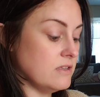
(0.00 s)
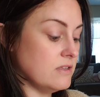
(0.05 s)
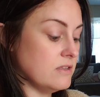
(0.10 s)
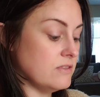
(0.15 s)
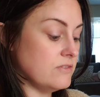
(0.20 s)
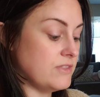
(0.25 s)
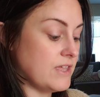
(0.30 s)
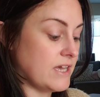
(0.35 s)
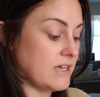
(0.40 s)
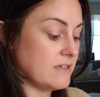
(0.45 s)

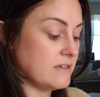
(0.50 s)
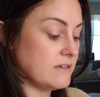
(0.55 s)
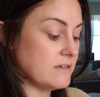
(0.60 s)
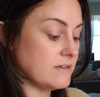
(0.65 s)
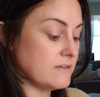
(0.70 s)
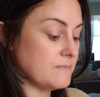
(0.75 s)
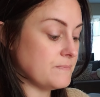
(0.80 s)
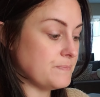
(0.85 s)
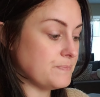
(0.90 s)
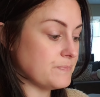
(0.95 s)
that
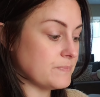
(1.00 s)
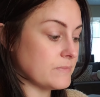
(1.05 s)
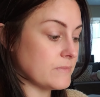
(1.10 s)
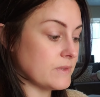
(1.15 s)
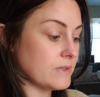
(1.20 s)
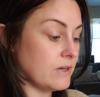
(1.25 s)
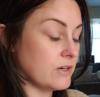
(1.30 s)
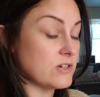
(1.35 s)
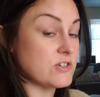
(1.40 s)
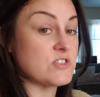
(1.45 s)

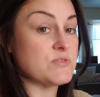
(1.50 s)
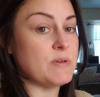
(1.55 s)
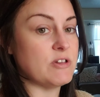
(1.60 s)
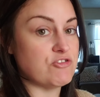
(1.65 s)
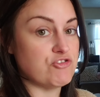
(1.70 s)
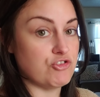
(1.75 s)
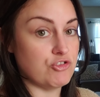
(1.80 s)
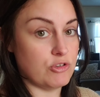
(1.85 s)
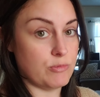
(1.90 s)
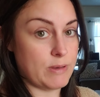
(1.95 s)
are
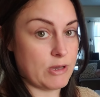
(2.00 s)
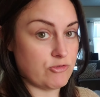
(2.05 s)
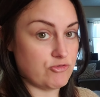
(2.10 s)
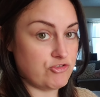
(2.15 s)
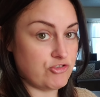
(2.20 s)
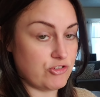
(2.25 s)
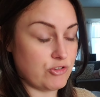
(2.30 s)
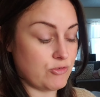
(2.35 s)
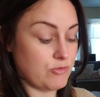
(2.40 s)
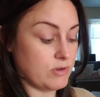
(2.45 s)
special
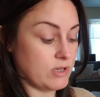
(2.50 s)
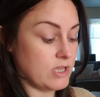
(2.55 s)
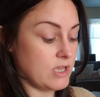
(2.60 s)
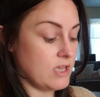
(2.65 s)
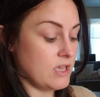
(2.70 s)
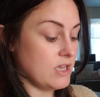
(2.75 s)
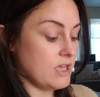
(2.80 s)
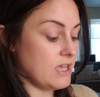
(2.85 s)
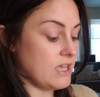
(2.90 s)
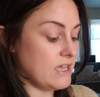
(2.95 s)
about you.
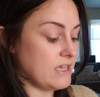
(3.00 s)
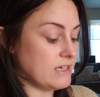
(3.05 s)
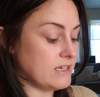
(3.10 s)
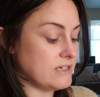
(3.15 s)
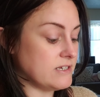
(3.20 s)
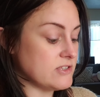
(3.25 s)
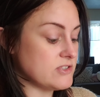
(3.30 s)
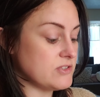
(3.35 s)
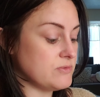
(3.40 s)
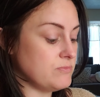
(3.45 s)
And it
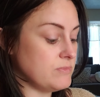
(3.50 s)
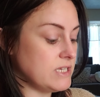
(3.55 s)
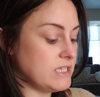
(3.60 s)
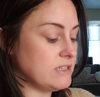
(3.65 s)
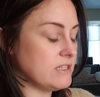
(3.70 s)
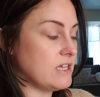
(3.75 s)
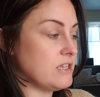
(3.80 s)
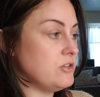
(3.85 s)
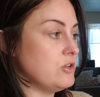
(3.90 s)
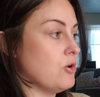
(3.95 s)
doesn't mean
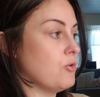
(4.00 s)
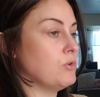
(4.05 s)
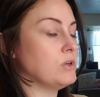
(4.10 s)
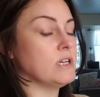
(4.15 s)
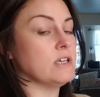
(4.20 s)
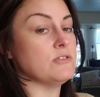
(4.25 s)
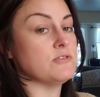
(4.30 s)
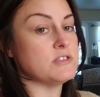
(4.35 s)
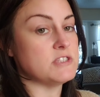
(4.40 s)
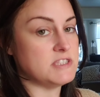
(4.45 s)
that no one
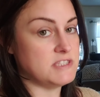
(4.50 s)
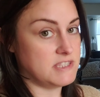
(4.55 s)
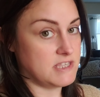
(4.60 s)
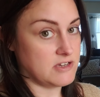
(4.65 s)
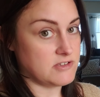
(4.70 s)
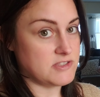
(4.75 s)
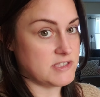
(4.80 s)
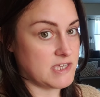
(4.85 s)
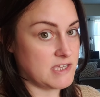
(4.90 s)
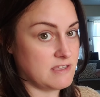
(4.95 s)
else
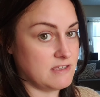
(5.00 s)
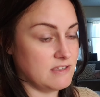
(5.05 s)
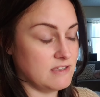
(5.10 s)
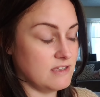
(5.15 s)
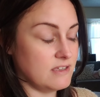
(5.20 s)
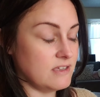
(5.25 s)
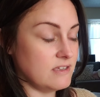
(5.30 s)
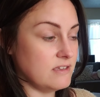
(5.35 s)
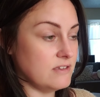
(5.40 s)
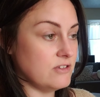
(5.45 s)
does it.
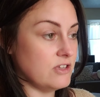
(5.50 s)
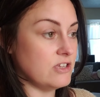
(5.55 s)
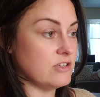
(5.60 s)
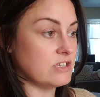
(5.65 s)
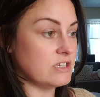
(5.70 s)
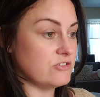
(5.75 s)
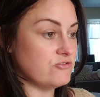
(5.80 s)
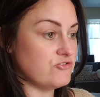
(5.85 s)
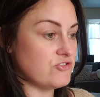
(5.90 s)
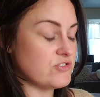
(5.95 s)
It
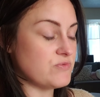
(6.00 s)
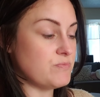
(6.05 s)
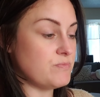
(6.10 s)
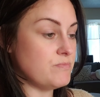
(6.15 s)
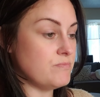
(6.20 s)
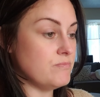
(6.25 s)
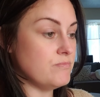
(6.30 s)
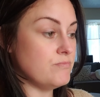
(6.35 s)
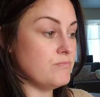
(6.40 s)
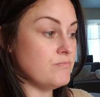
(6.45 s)
can just
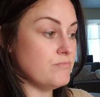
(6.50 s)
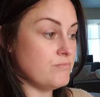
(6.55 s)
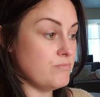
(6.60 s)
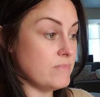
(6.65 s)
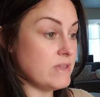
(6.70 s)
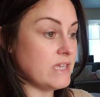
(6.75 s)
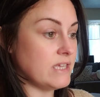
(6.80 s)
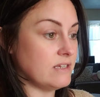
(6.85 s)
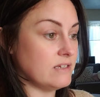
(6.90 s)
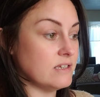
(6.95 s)

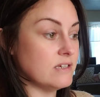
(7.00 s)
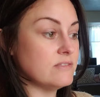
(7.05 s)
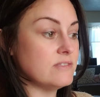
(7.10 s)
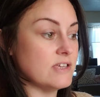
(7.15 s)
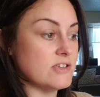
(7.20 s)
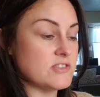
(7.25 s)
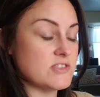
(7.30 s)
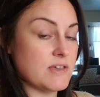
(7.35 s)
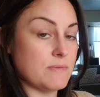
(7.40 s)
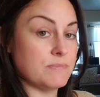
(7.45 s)
mean
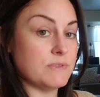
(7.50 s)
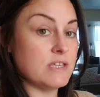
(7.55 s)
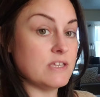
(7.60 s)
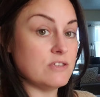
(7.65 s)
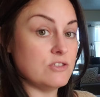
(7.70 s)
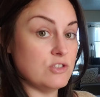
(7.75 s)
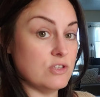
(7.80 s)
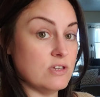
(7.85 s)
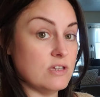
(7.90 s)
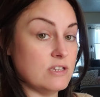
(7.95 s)
that
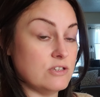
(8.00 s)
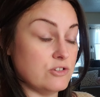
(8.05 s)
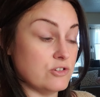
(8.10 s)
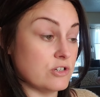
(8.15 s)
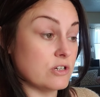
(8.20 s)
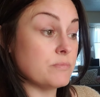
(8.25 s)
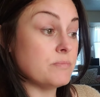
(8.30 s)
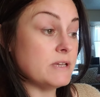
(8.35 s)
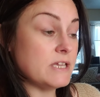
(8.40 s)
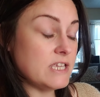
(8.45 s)
something in
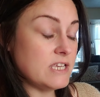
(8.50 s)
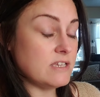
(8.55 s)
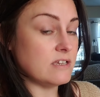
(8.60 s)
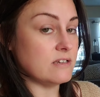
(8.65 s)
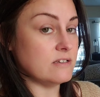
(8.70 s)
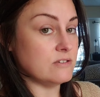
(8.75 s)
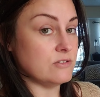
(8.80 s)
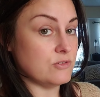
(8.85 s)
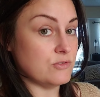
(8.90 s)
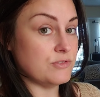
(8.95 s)
your
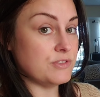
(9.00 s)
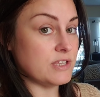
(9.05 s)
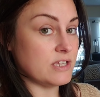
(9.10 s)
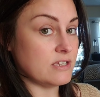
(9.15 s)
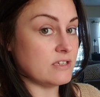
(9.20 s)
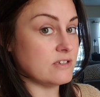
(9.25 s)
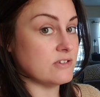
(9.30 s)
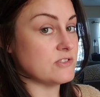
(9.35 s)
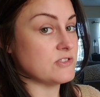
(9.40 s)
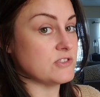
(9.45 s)
opinion you
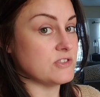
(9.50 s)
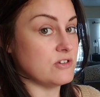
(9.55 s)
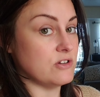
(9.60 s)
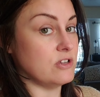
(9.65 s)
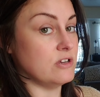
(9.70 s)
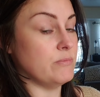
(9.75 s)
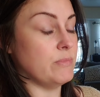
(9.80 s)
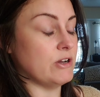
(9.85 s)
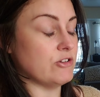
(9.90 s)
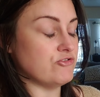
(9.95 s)
think is
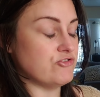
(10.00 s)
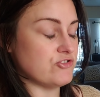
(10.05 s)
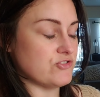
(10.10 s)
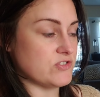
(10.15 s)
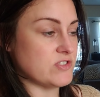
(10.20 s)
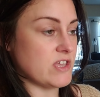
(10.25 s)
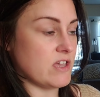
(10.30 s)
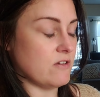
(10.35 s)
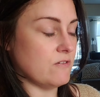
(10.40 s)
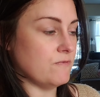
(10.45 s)
good about
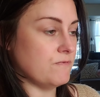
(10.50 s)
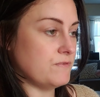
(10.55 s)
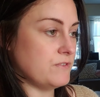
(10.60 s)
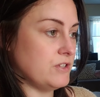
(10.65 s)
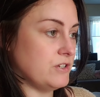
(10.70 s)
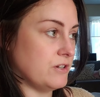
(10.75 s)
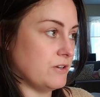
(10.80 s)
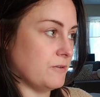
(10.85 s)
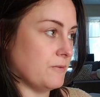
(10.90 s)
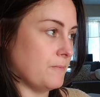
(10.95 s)
yourself,
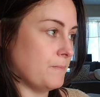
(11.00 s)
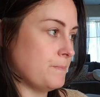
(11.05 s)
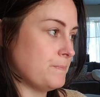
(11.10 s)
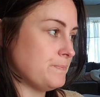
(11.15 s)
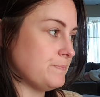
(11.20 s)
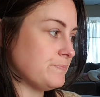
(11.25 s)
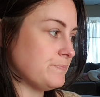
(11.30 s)
you know,